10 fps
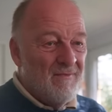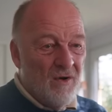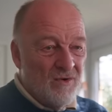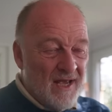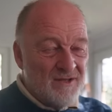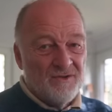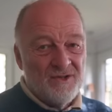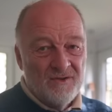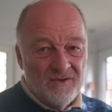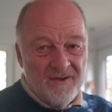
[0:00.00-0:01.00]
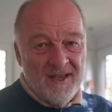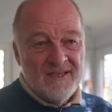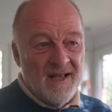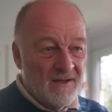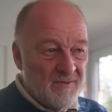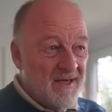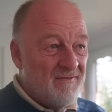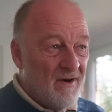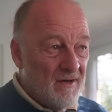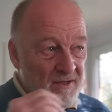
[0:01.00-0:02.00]
orchestral tools, VSL,
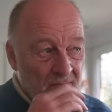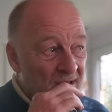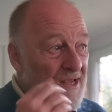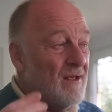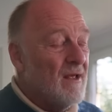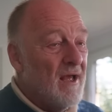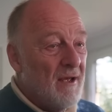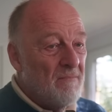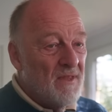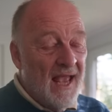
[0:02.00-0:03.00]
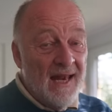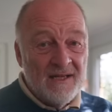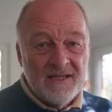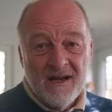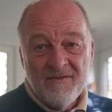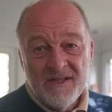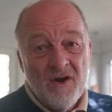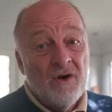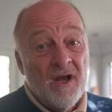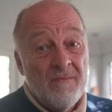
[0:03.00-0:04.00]
Spitfire or something. Um, the Halion stuff is
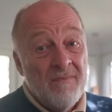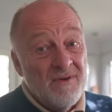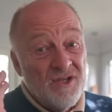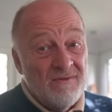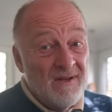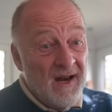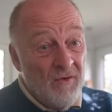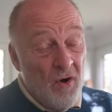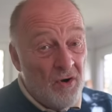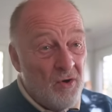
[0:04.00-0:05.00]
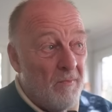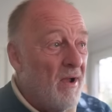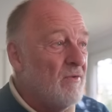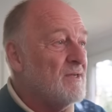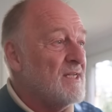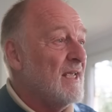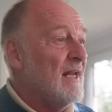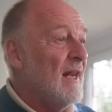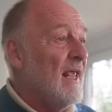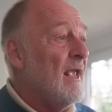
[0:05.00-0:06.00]
not going to, you know, rock your boat
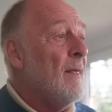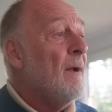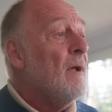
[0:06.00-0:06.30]
particularly.